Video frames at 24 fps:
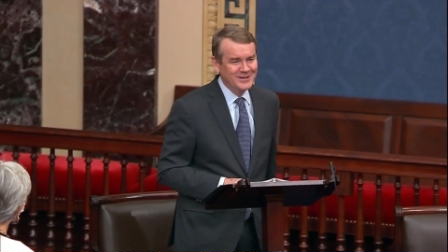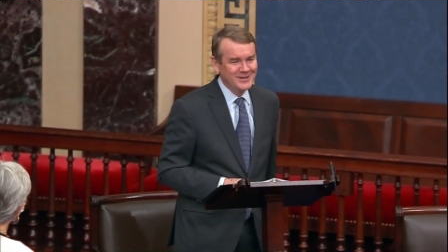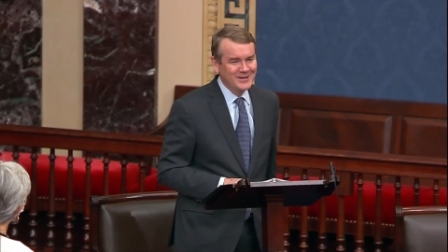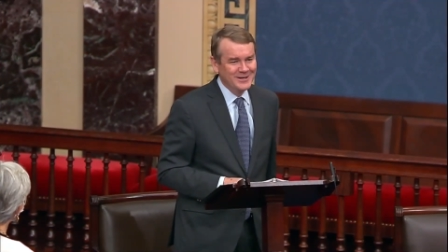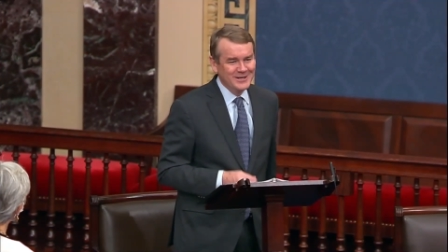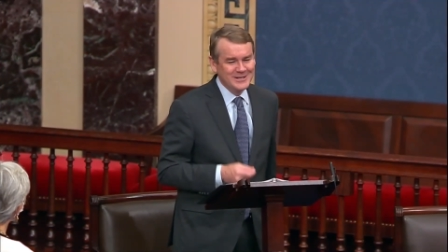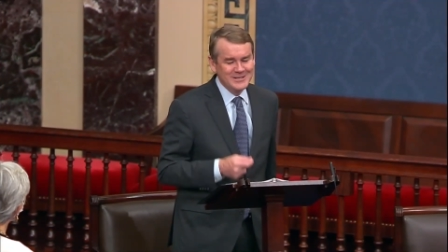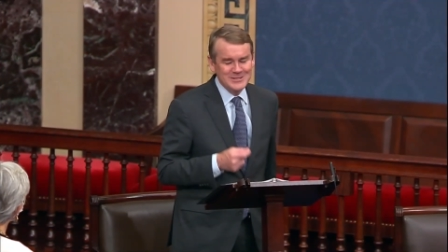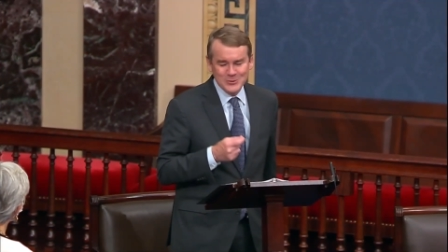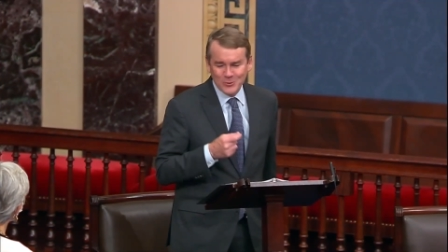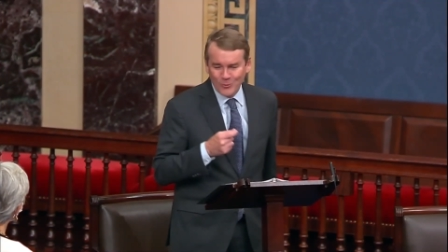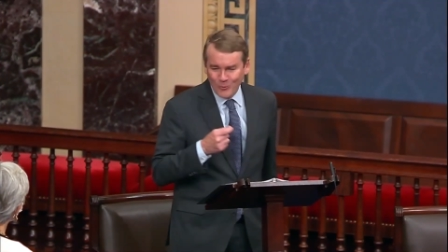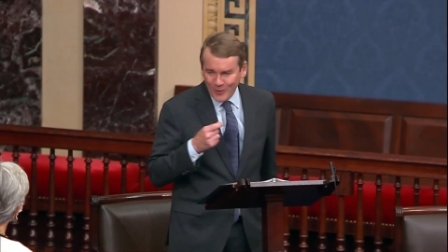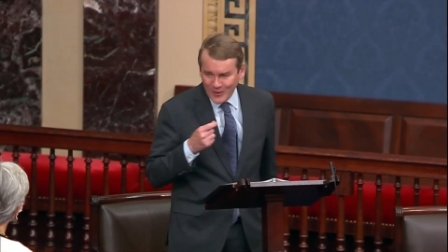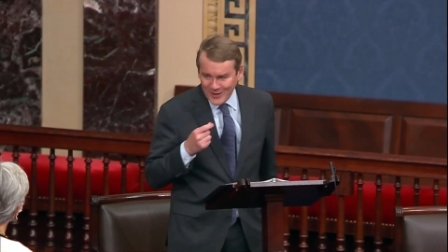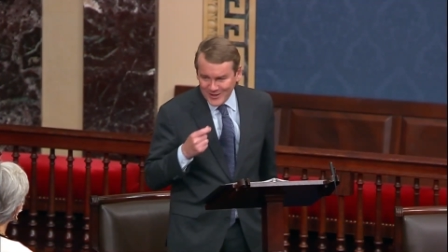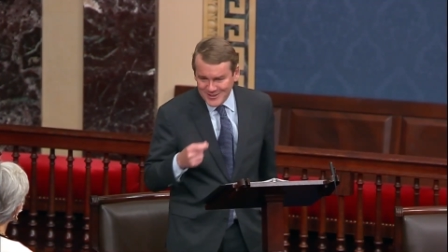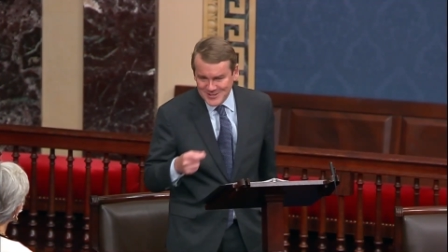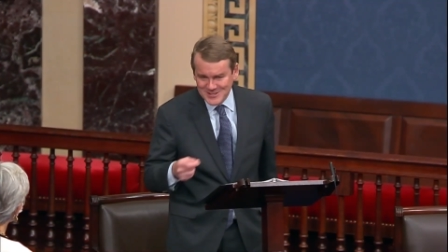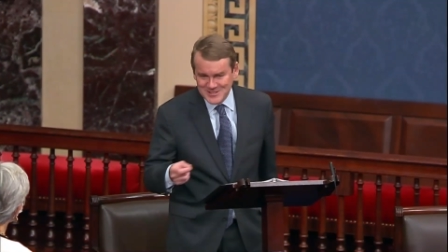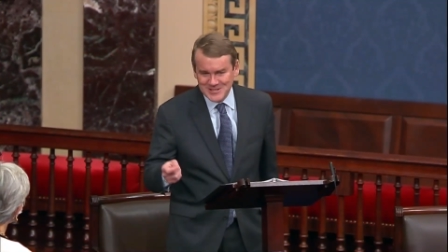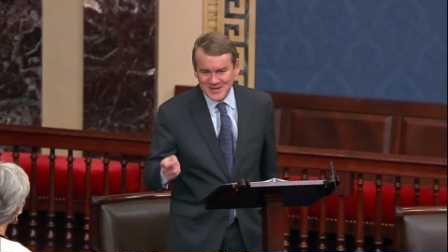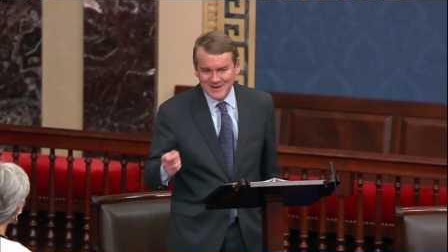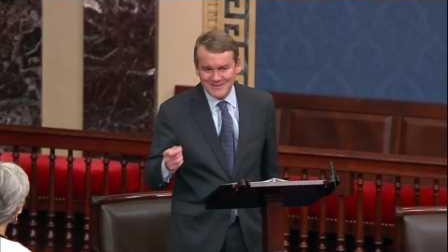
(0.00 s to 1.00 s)
in
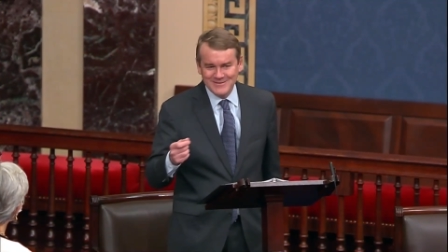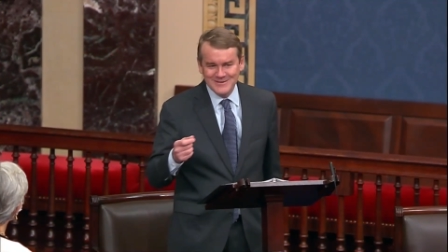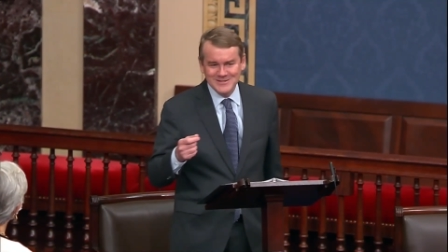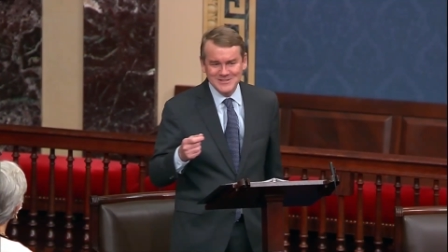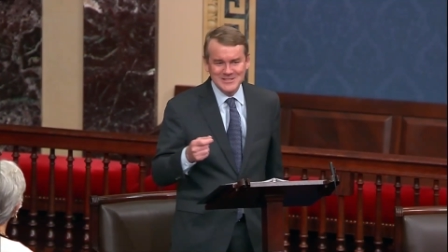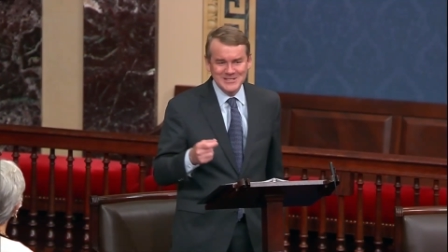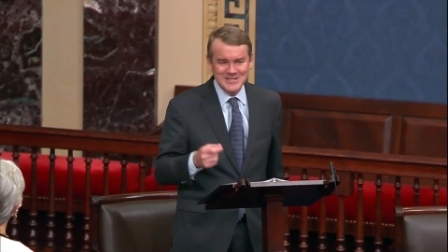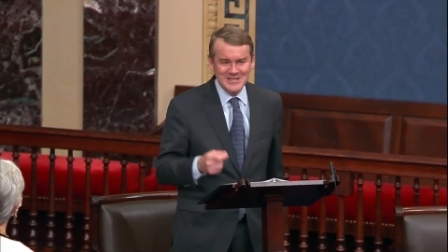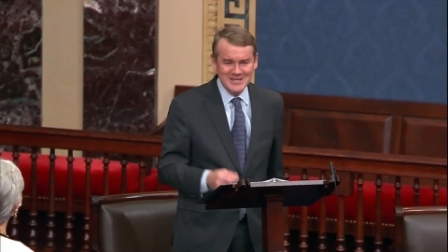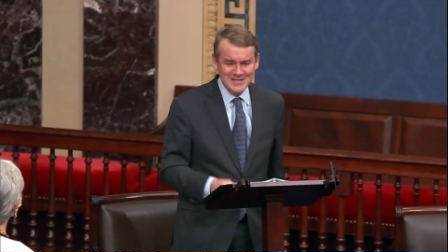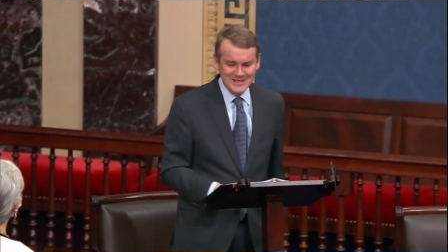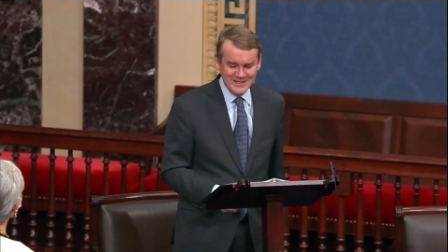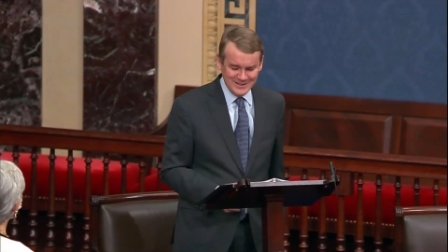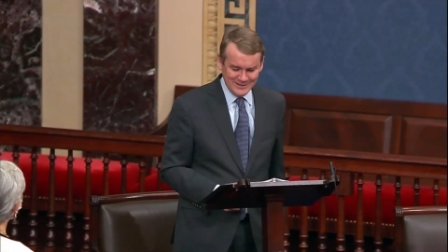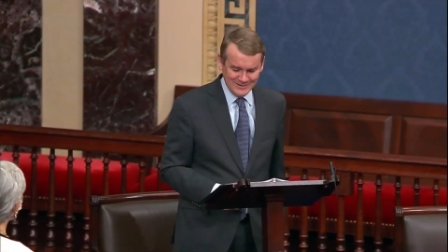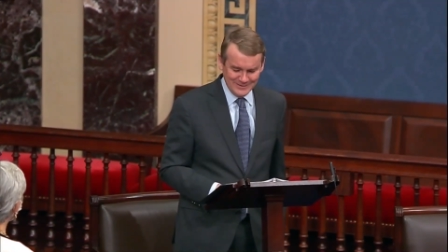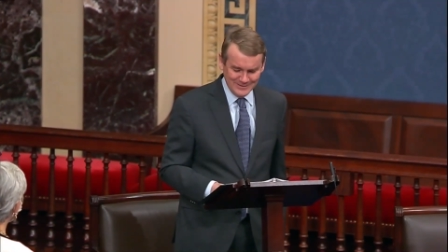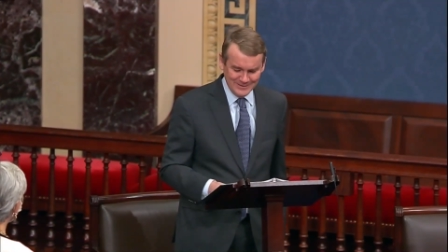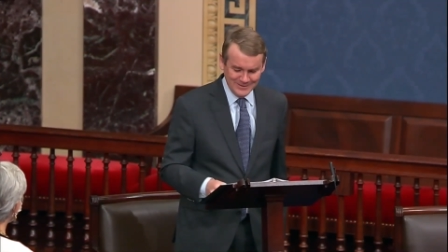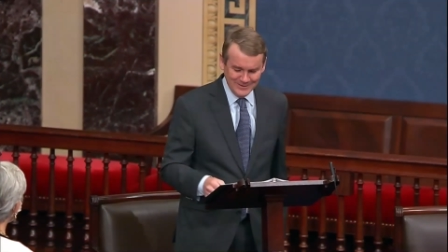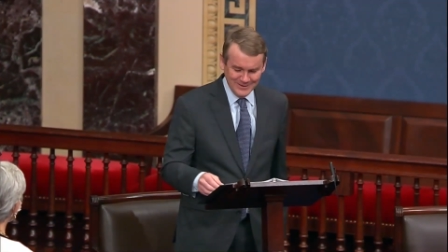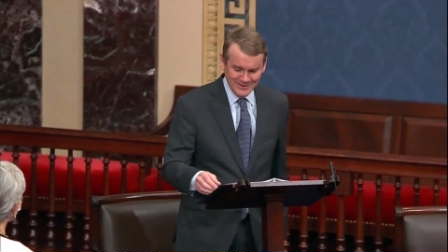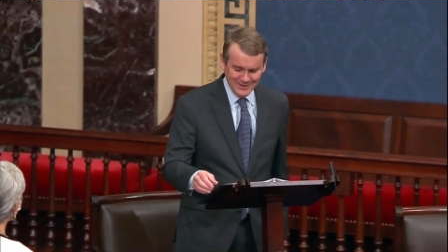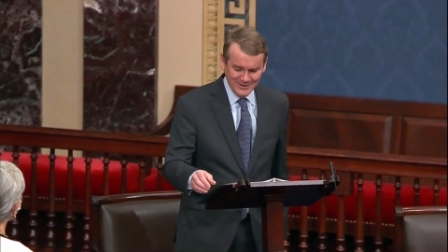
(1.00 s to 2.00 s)

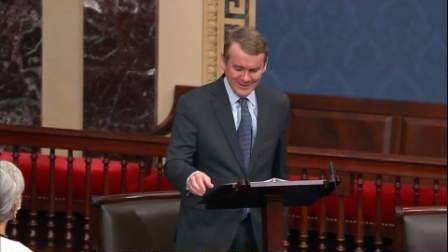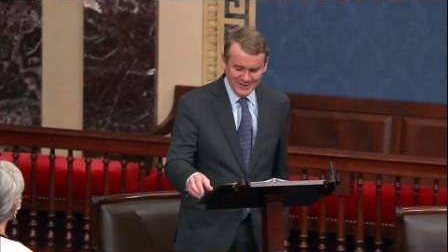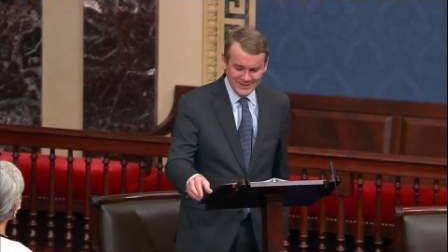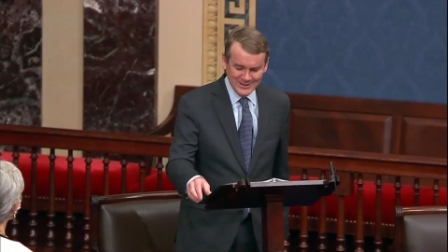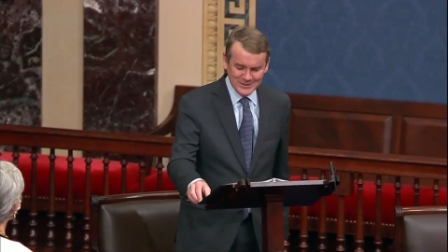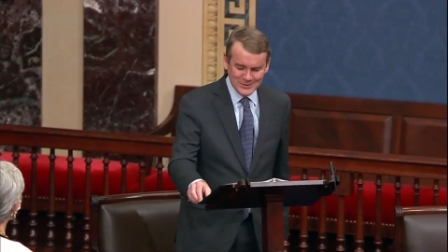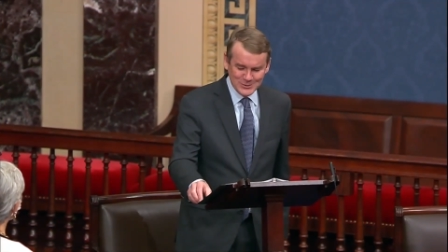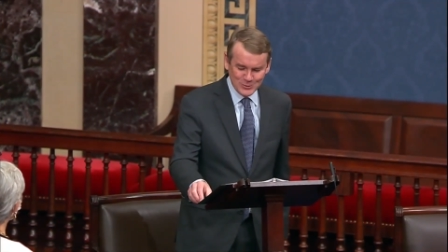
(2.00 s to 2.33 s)
2017, in